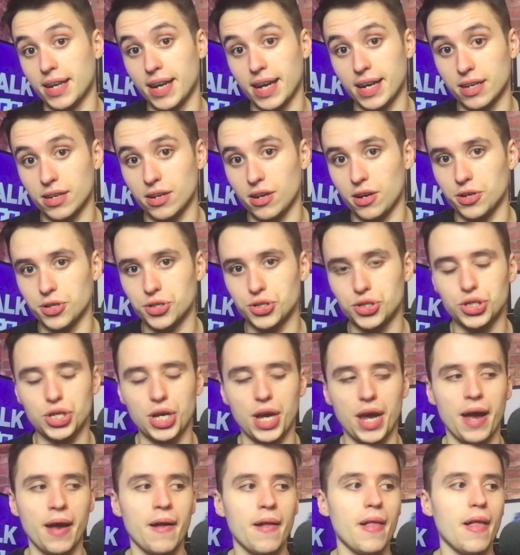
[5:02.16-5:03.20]
leg last
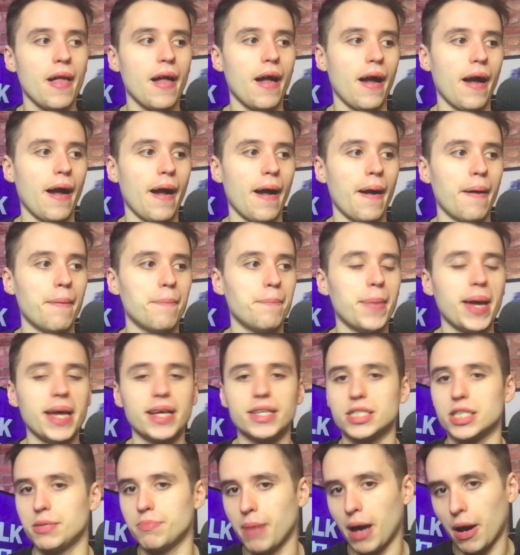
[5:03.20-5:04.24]
year.
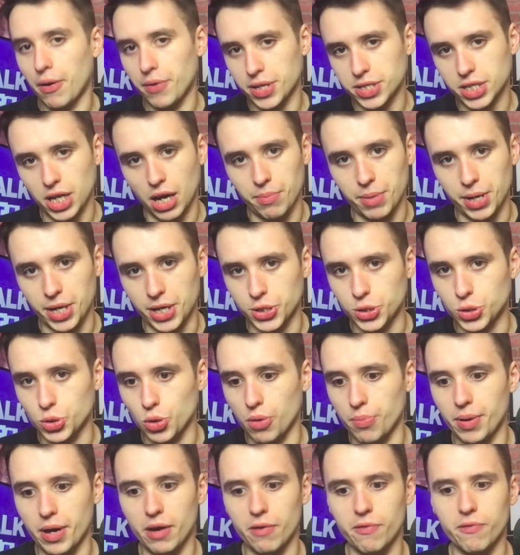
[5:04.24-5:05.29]
Mason Mount is coming into a
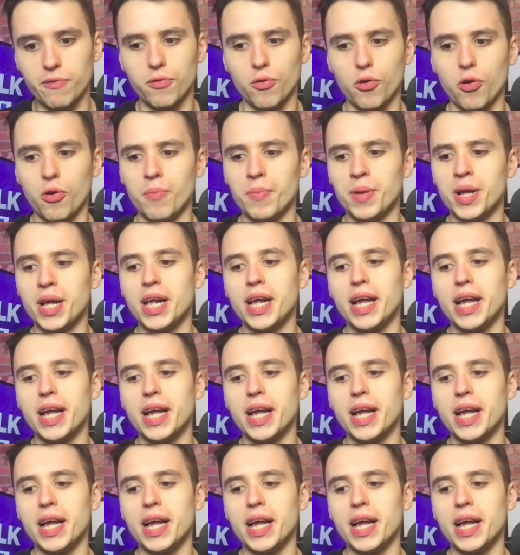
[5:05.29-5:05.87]
bit of form.